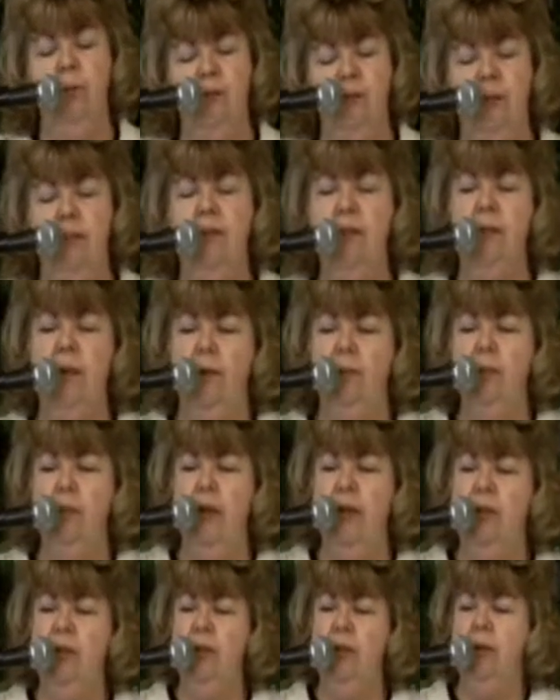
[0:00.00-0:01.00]
resist
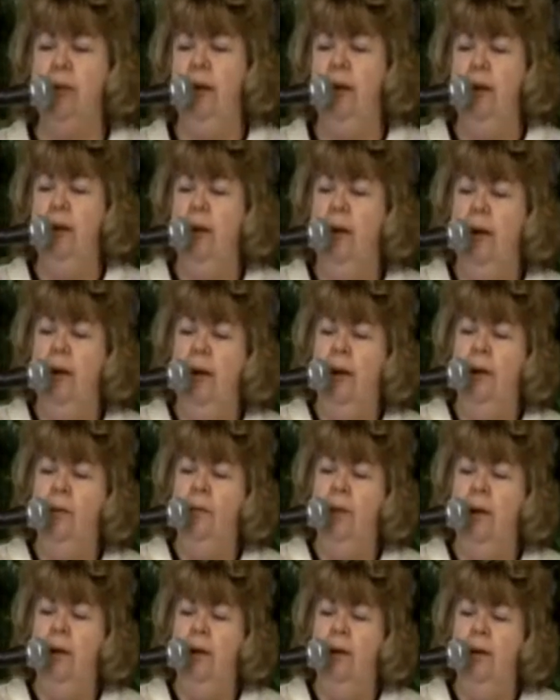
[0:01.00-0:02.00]
temptation.
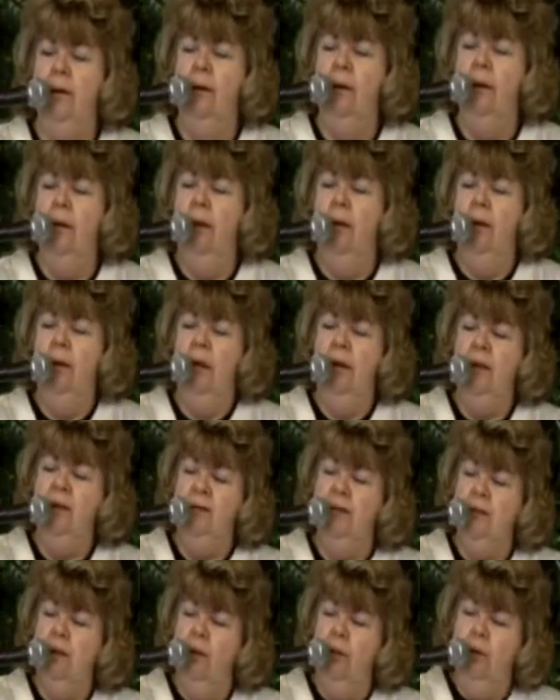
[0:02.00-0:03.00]
Amen. That
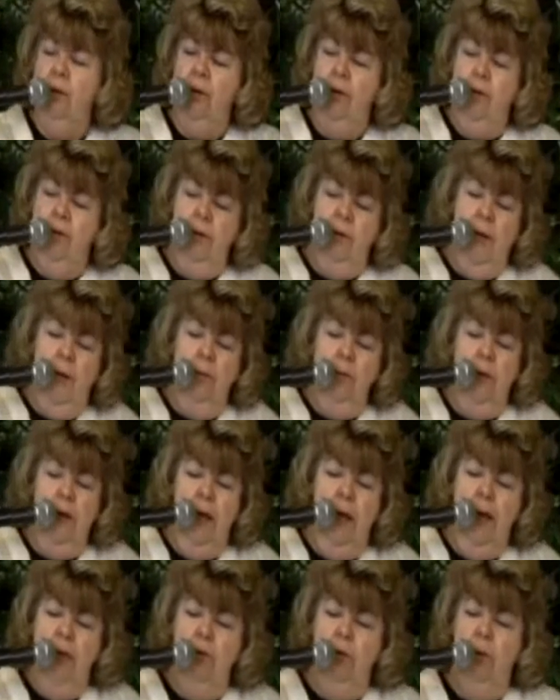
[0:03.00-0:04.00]
is so good. I'm
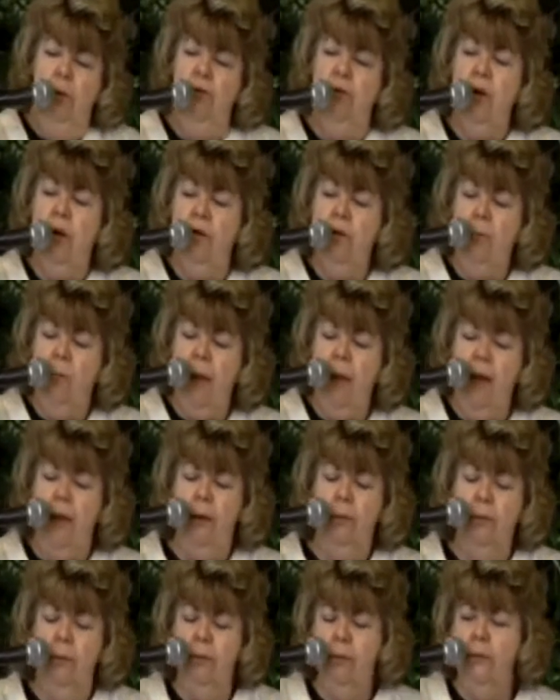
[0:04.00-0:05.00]
glad that we've got the
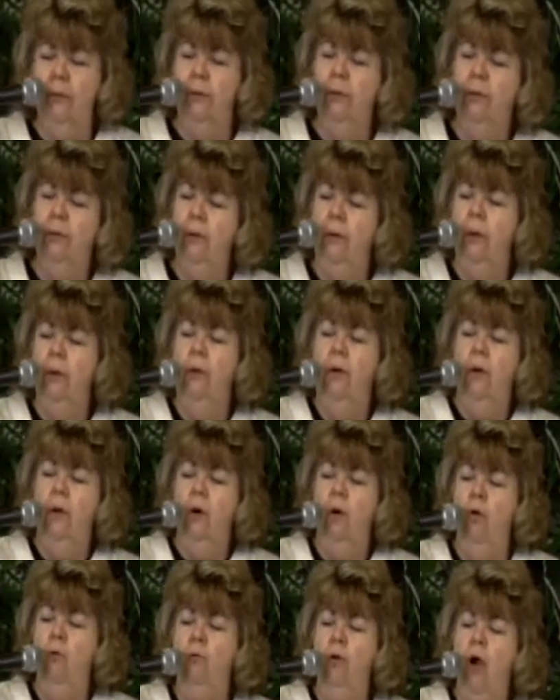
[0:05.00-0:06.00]
power
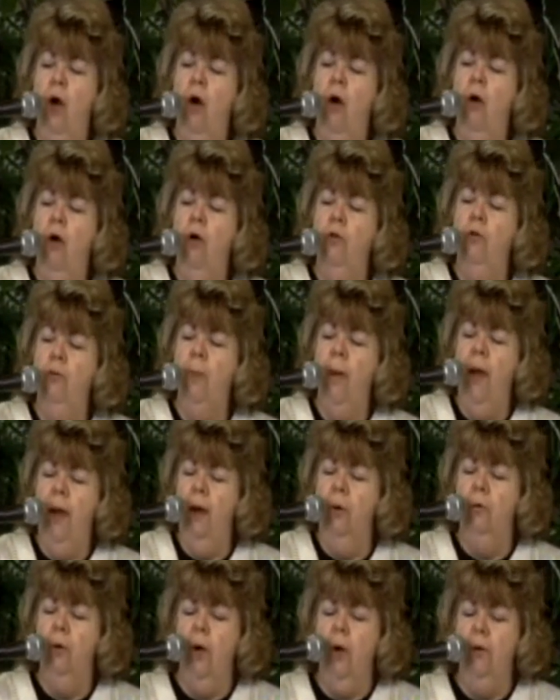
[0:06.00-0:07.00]
over all the power